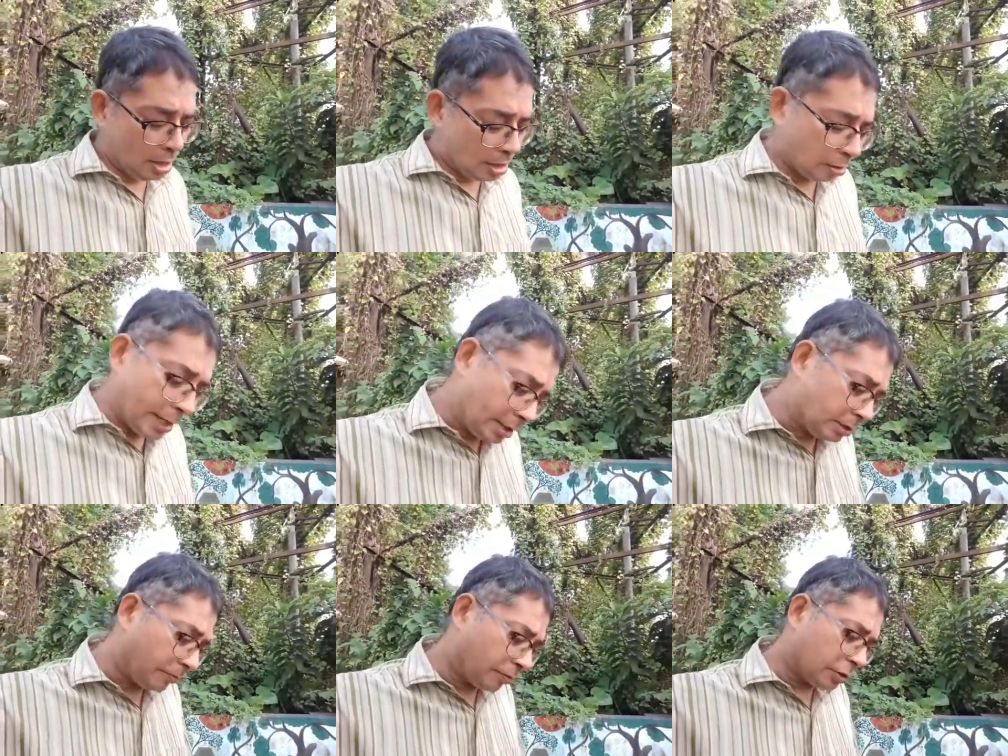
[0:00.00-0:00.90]
Now that
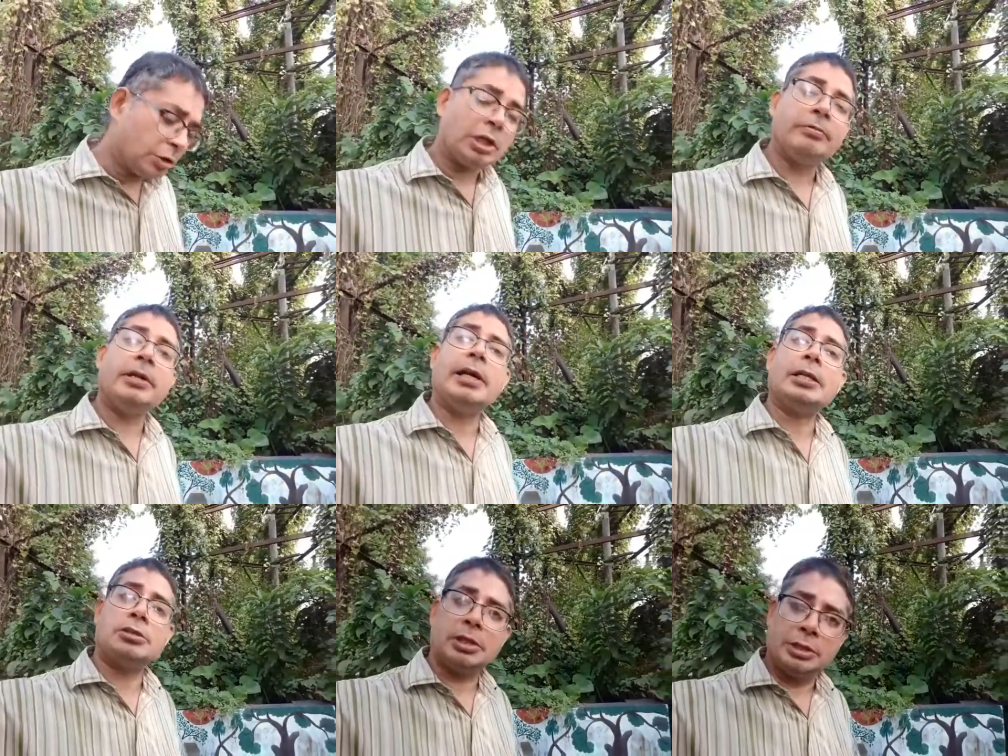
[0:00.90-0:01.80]
is of course not a very
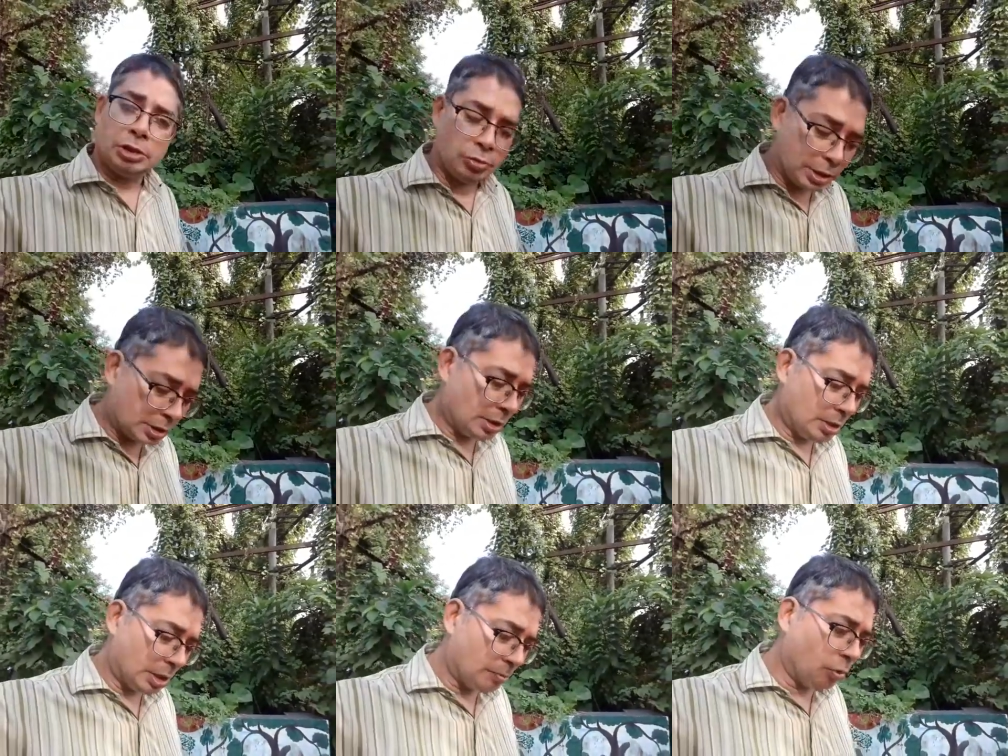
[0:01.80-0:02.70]
natural
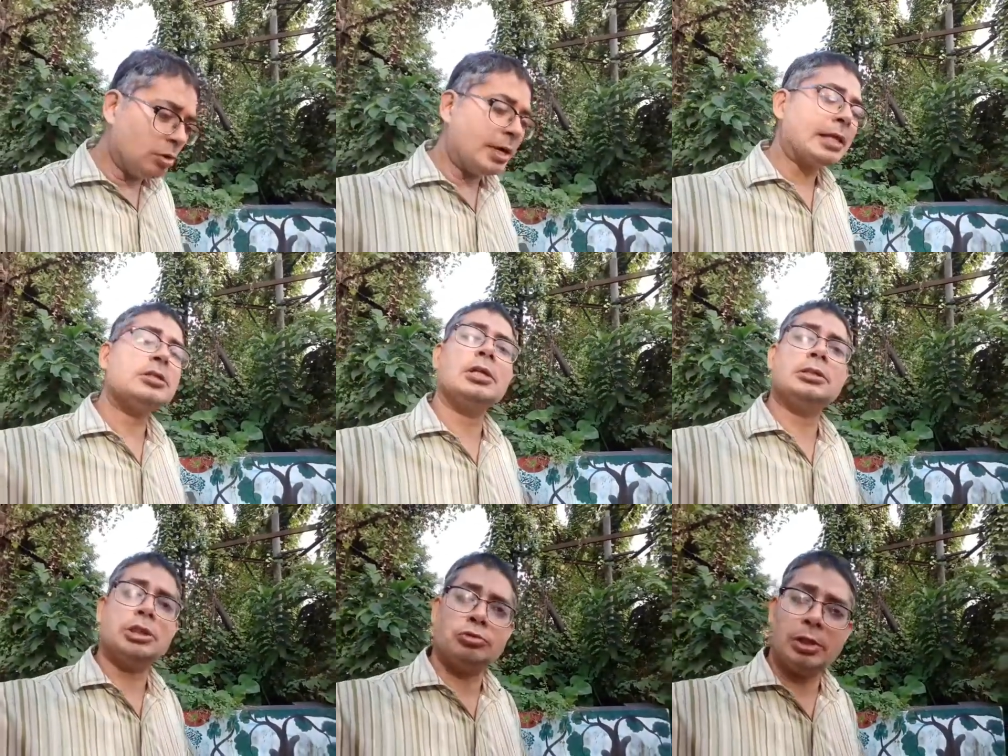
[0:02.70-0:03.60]
situation. A more natural
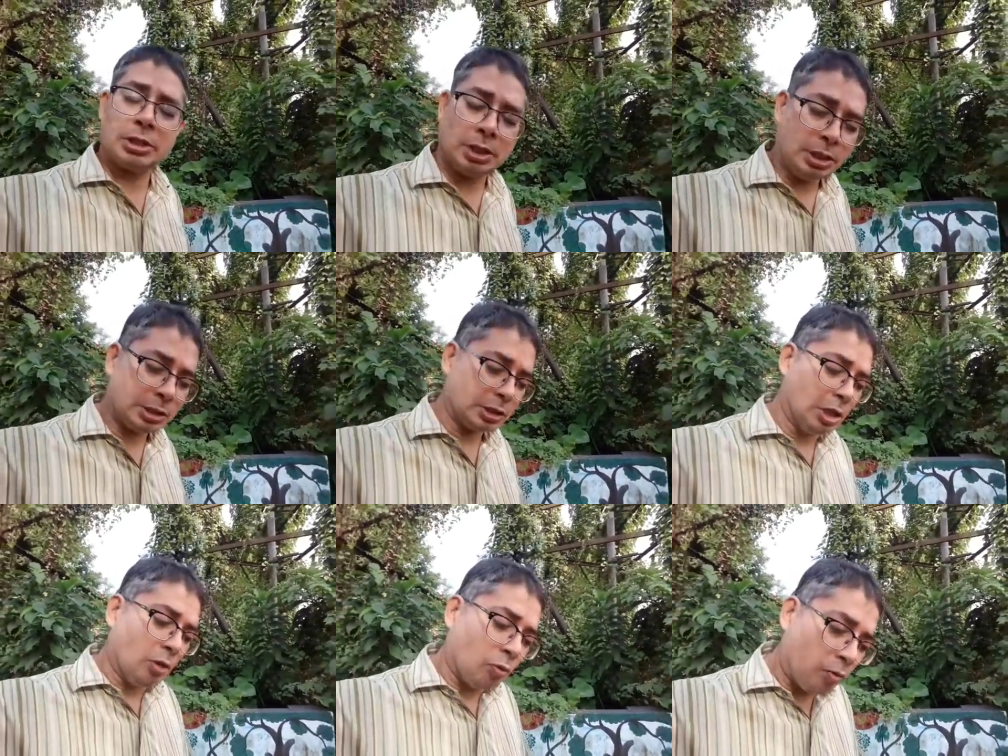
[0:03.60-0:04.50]
situation is
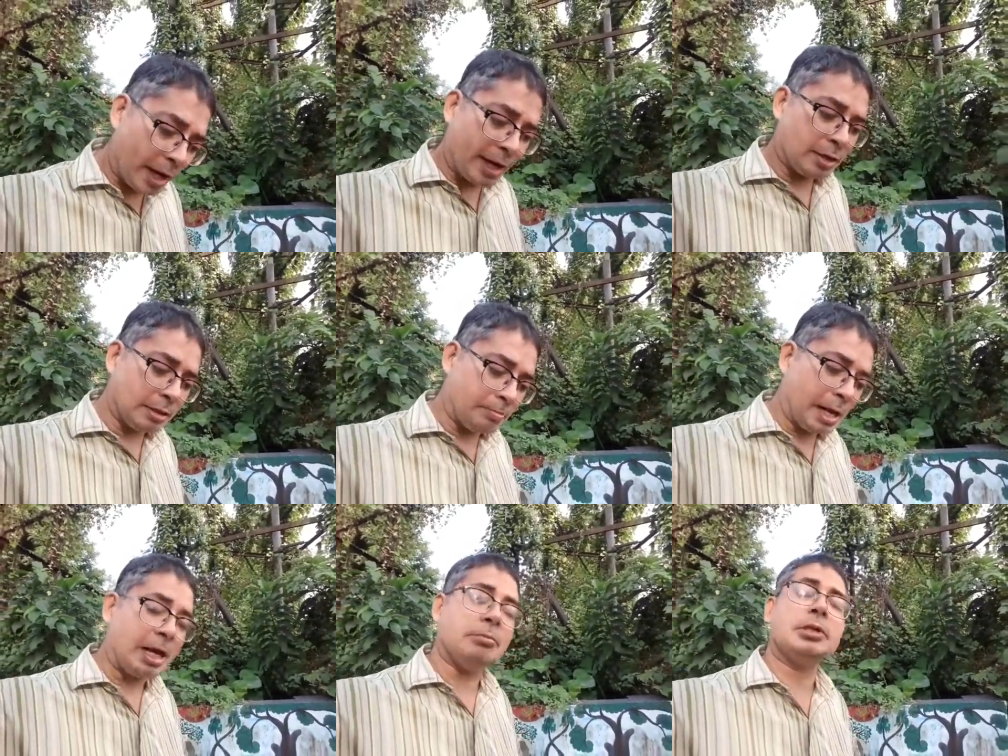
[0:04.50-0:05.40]
where the
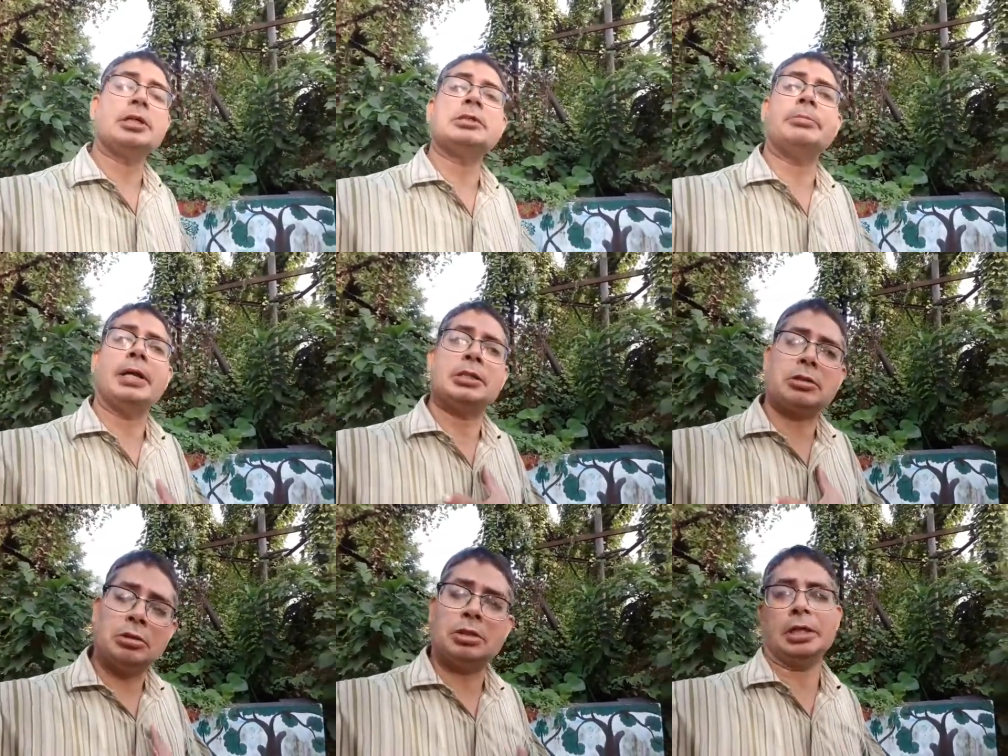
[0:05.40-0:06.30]
parameter space
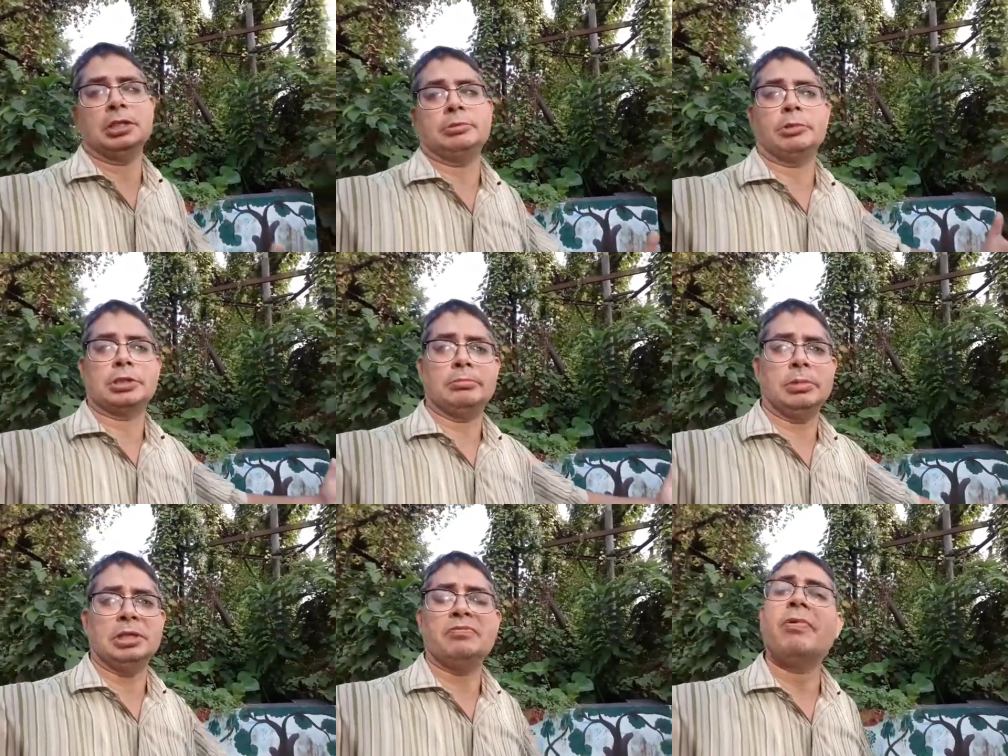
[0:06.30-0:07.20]
contains
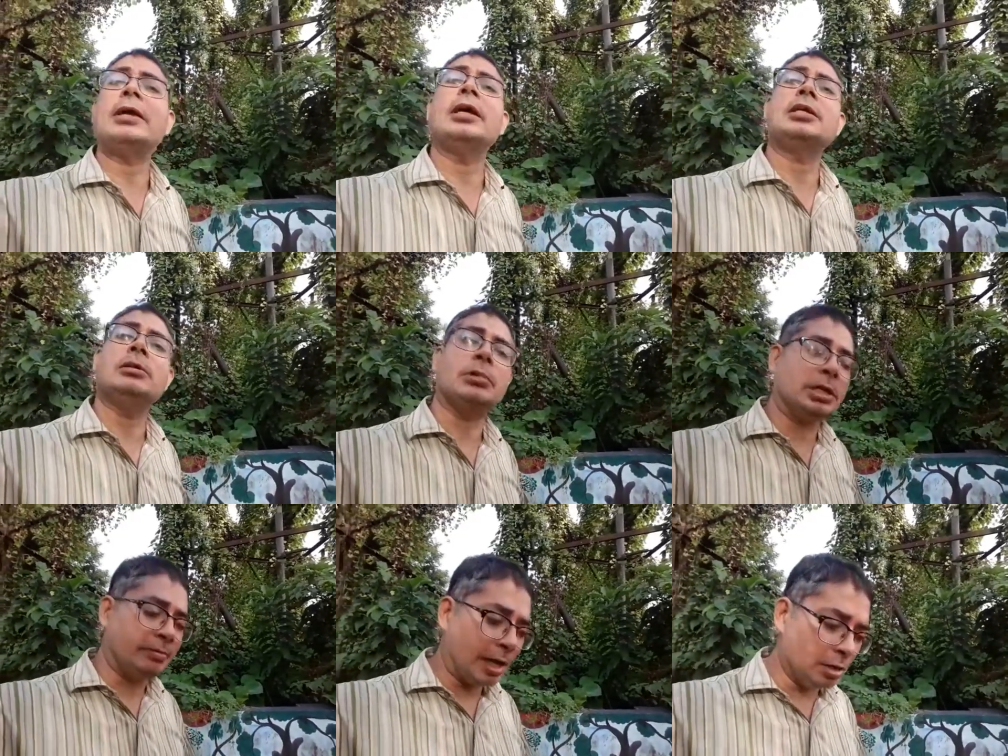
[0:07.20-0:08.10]
possibly infinitely
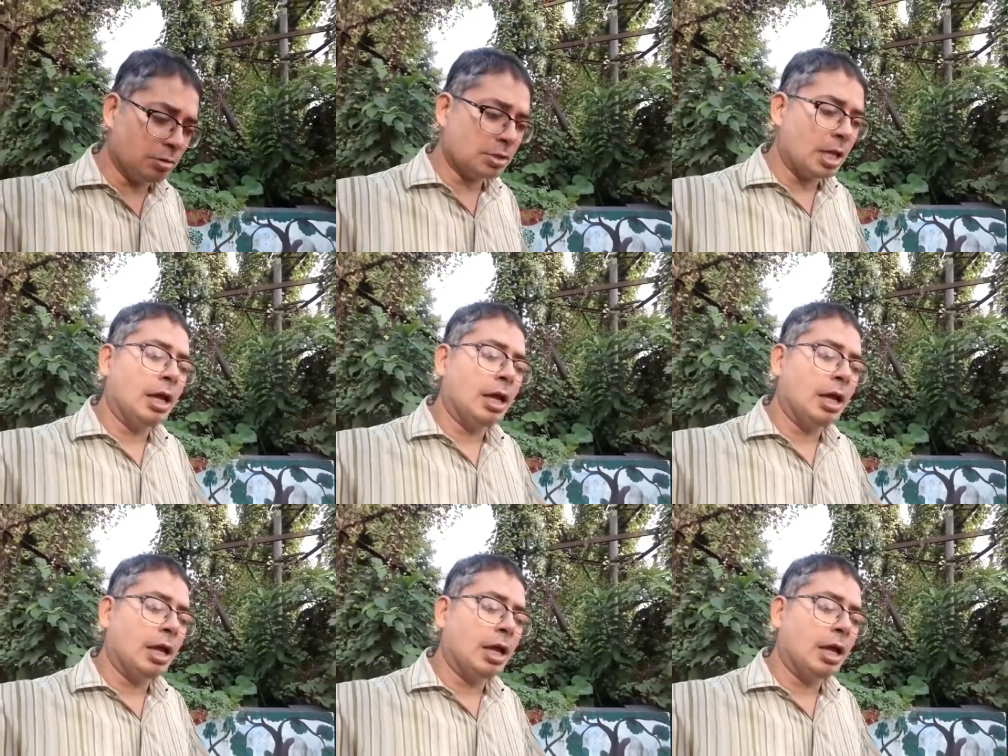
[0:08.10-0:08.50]
many values,